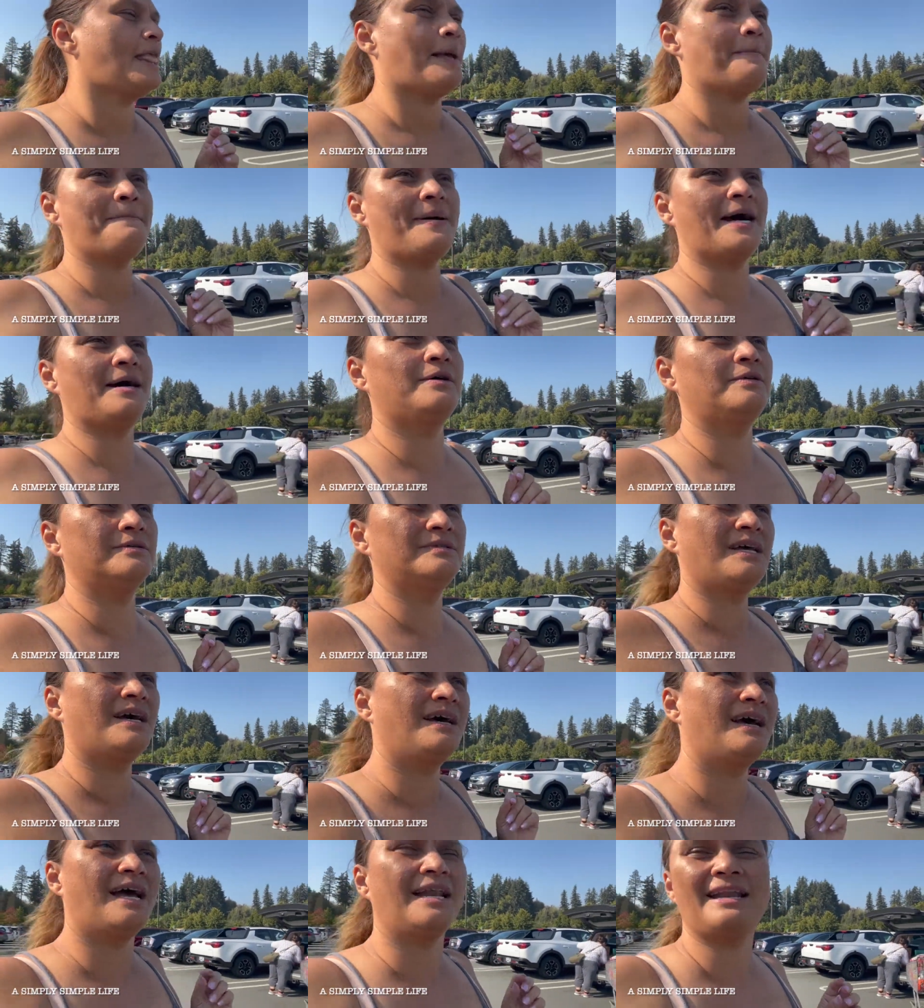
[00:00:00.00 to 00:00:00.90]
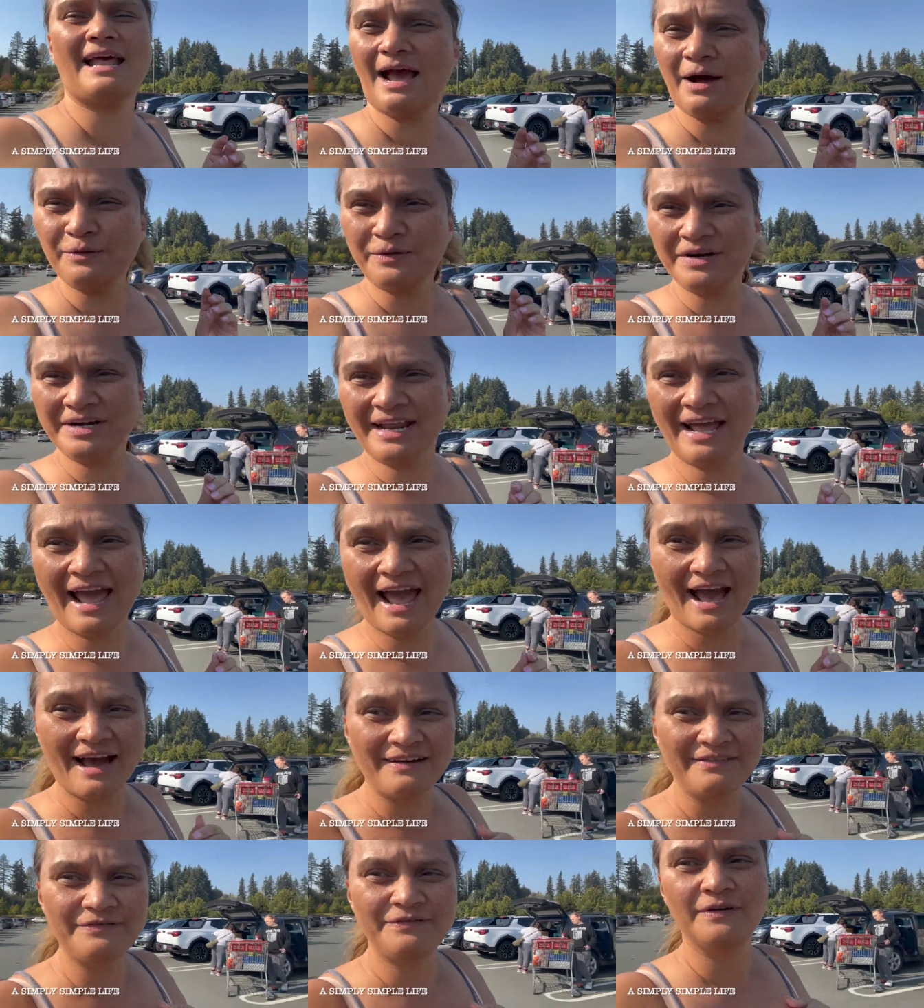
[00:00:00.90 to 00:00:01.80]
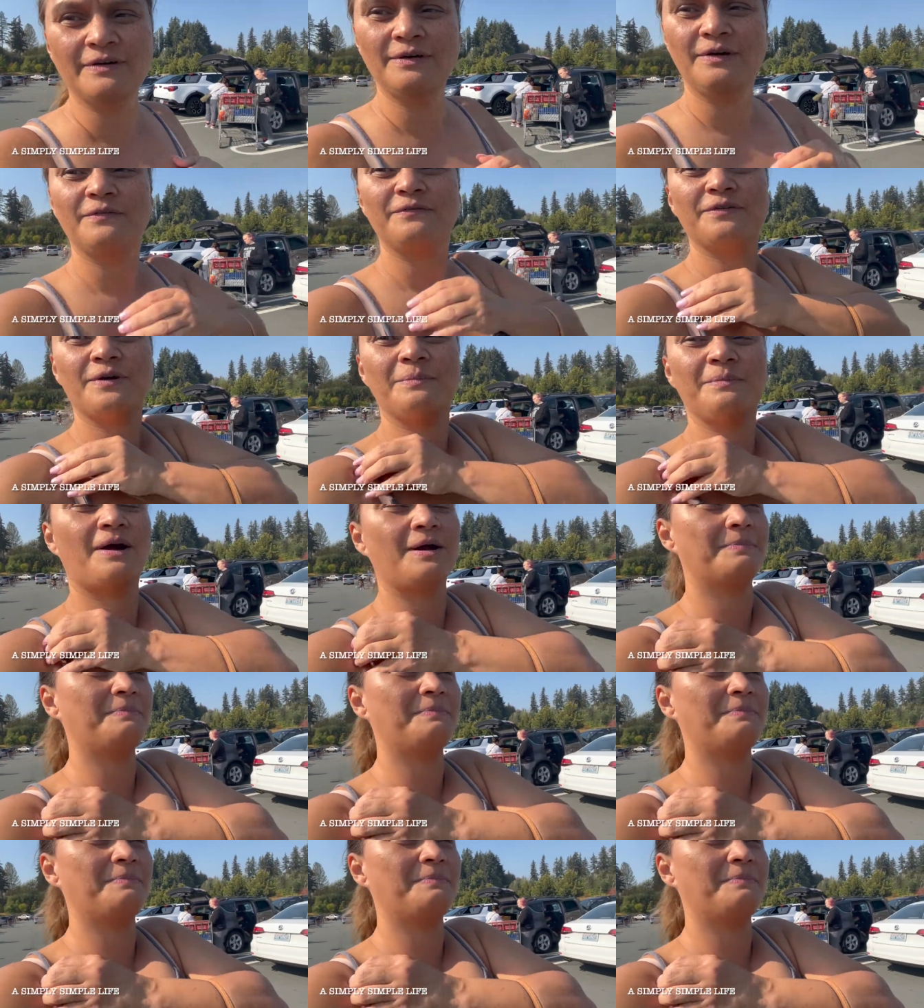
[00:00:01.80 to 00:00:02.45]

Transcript: about an hour and a half from our